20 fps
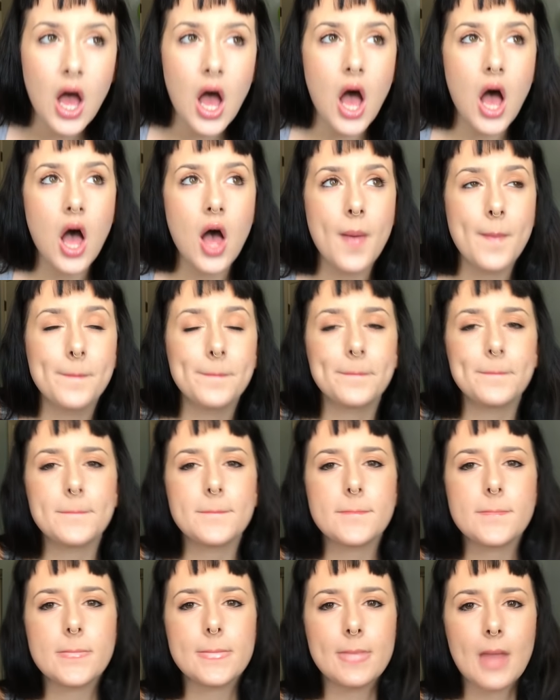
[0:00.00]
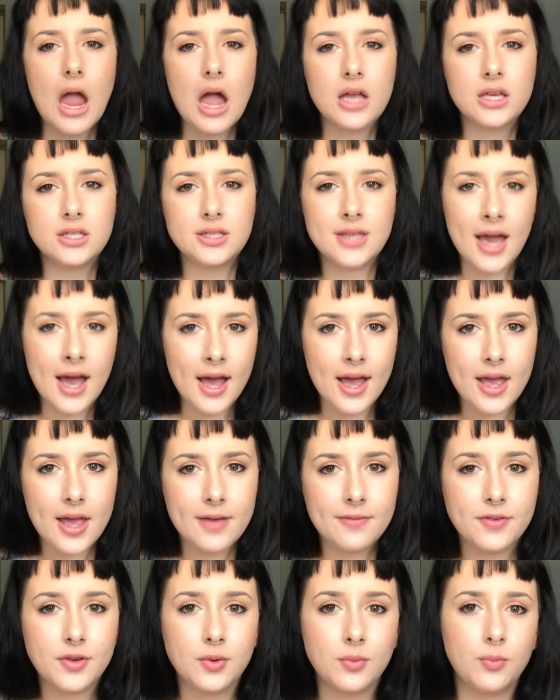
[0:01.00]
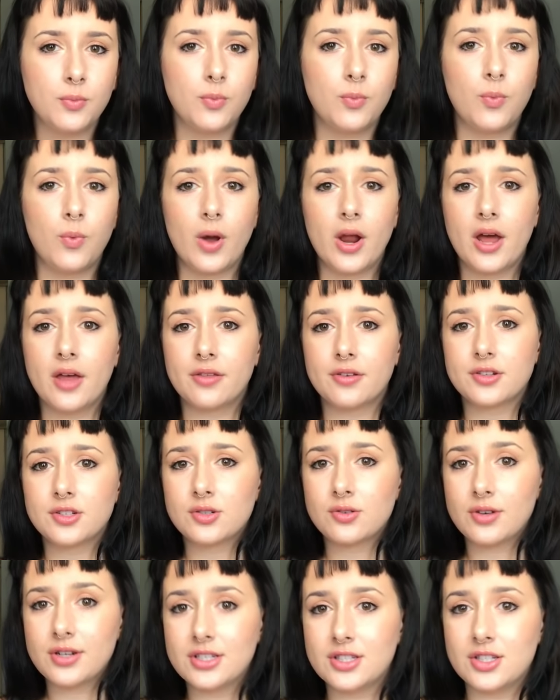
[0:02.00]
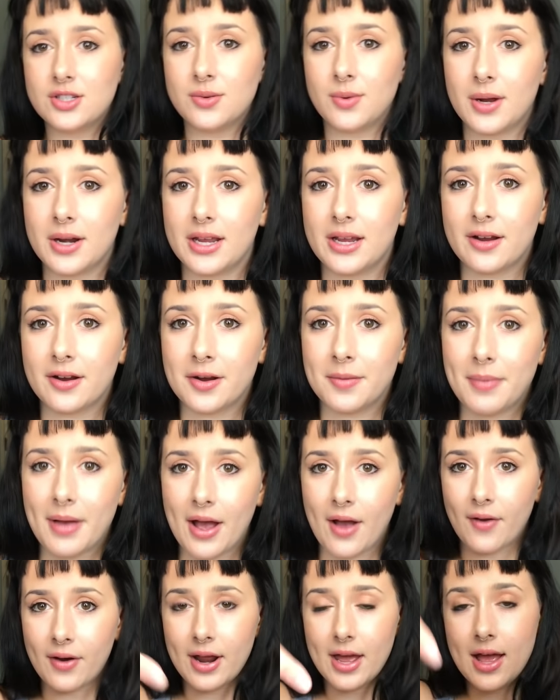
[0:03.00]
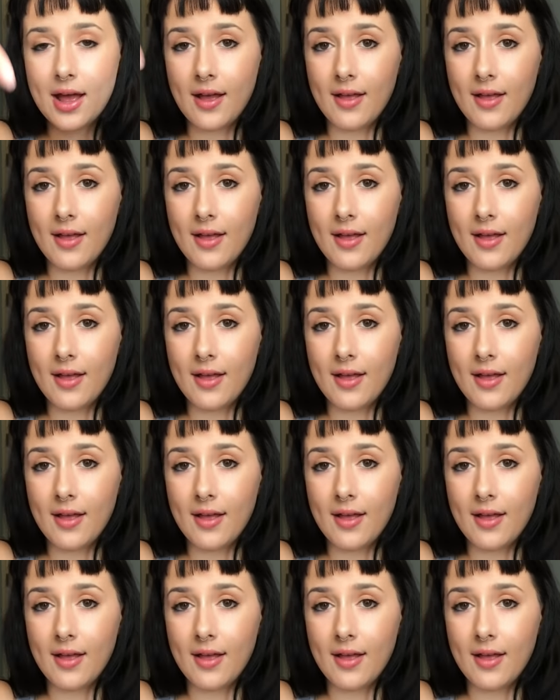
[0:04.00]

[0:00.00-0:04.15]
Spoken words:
Yeah, what other stories do you want to hear about?